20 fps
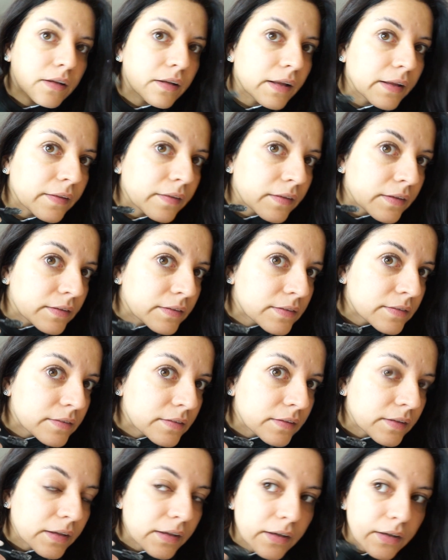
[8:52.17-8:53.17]
like this,
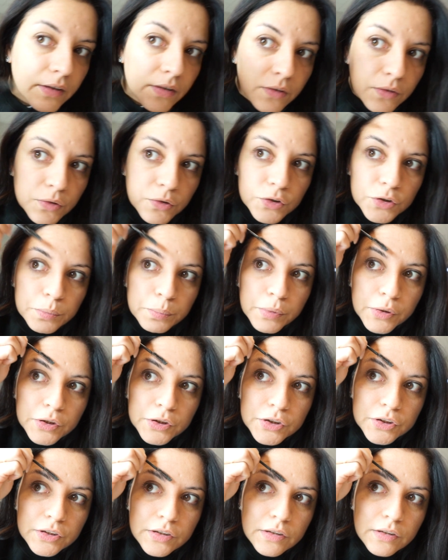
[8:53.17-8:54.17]
like a huge
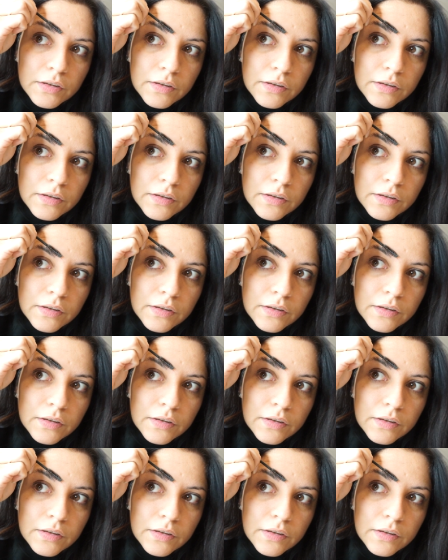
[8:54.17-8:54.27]
bush.